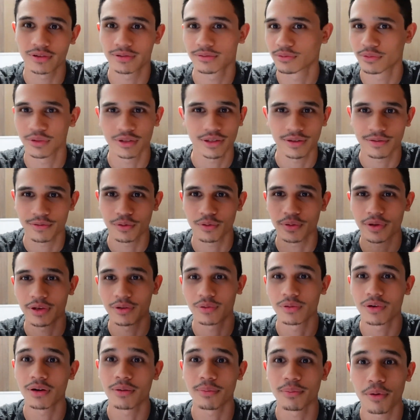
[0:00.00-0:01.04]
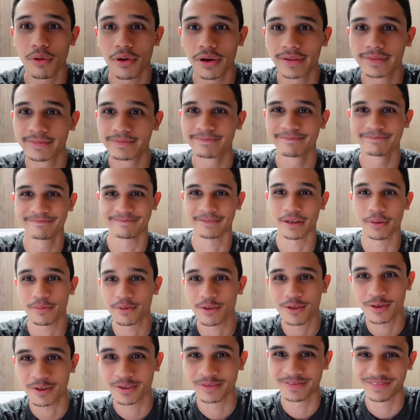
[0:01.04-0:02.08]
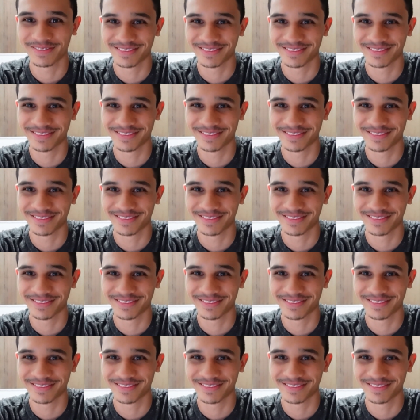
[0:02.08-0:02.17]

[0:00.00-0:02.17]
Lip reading: whichever way you want to point, up to you.